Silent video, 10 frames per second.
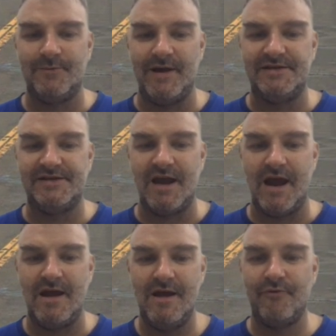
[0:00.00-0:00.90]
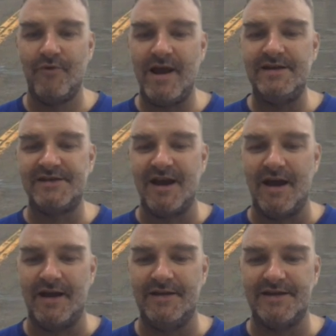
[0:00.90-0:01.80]
and we see 3
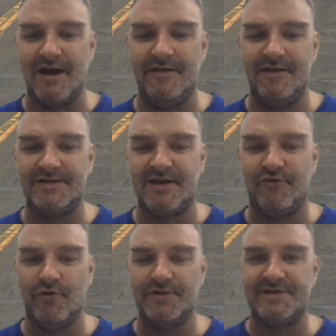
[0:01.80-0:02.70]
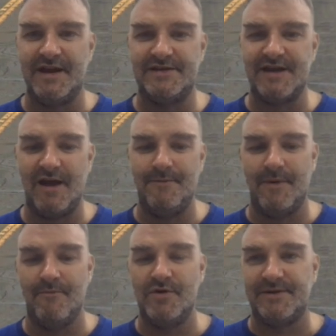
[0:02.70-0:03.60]
signs on this Control City sign,
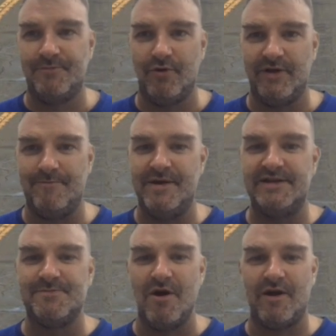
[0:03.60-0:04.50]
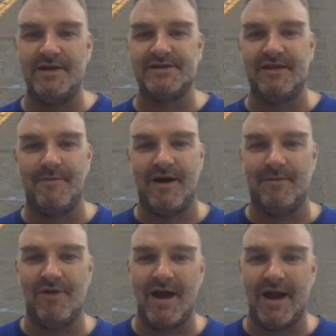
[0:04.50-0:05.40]
but most importantly, Bismarck is on the
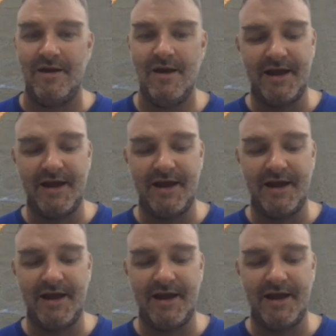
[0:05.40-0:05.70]
bottom line.